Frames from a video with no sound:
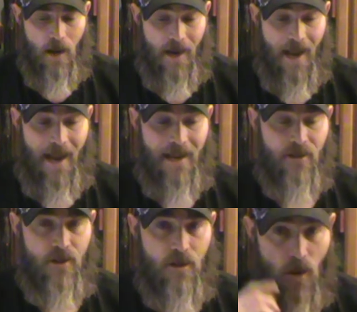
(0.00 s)
and
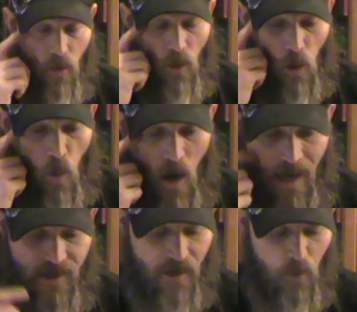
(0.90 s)
as the
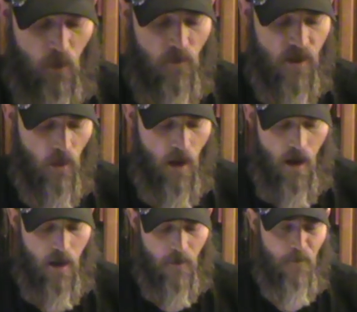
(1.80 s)
quest moves
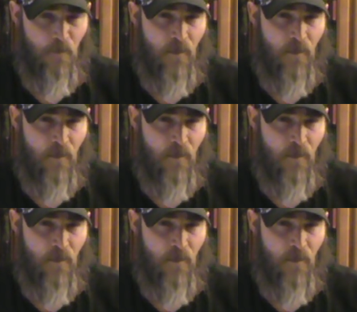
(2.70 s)
along,